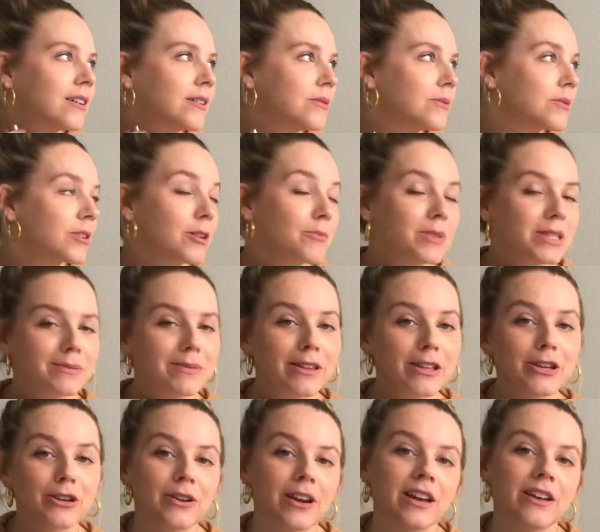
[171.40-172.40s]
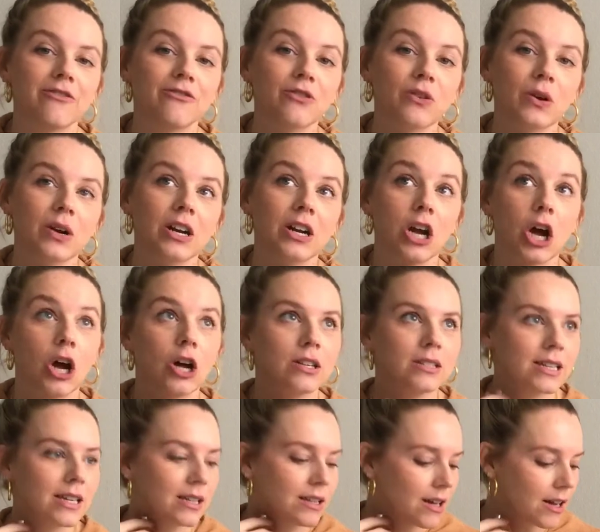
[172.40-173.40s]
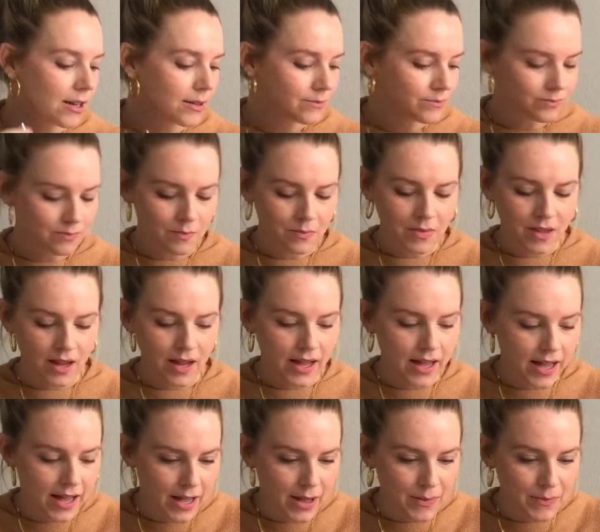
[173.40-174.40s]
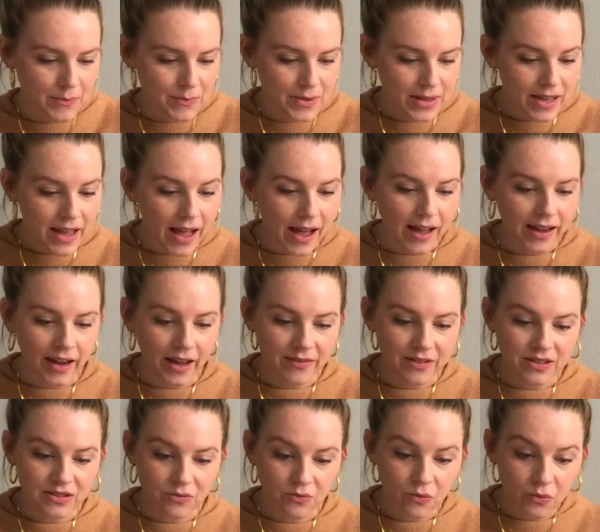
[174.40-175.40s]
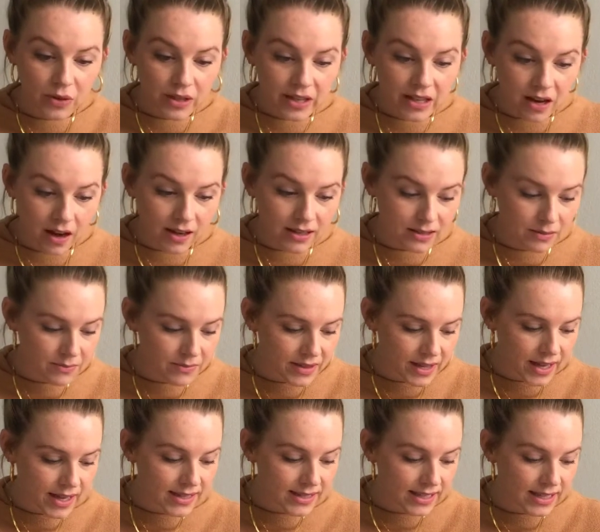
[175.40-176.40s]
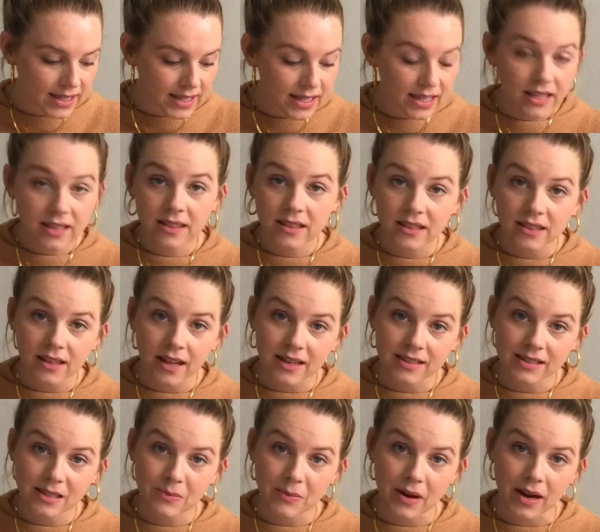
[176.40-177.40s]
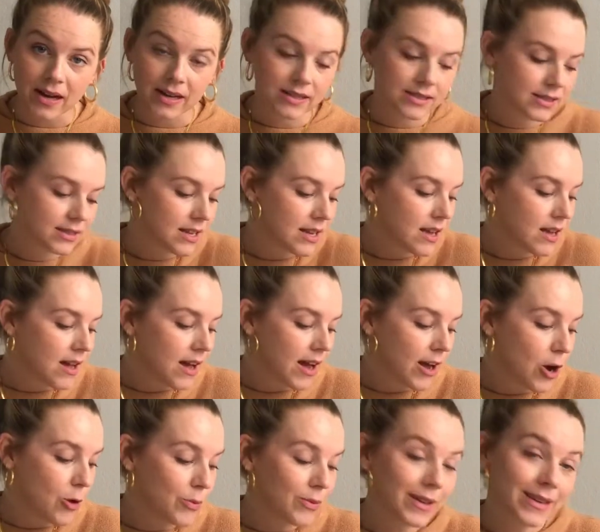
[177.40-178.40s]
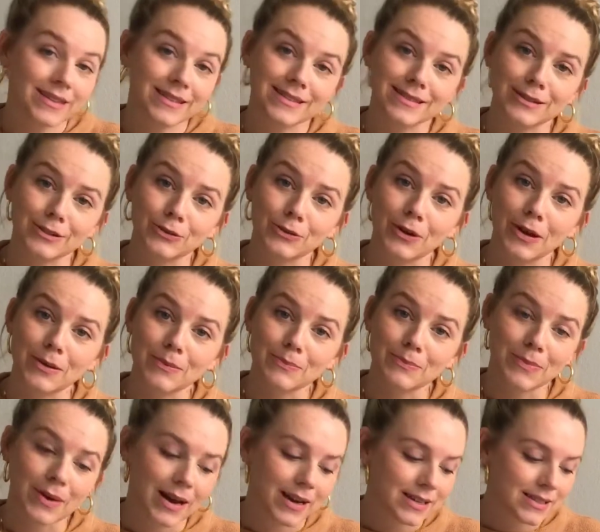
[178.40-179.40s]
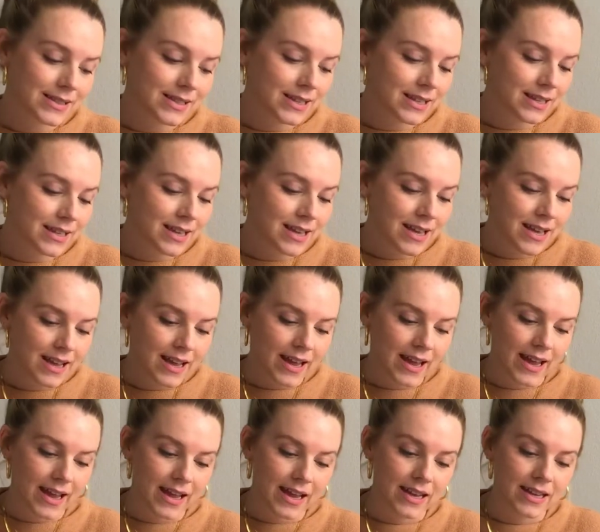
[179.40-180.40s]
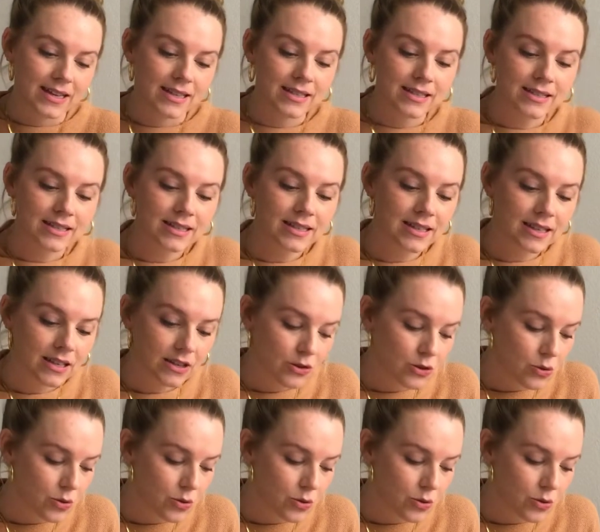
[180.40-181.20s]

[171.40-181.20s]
gonna be smelling great for all day long. But yeah, I got these really awesome things in the GLOSSYBOX. I hope you like this little unboxing, and you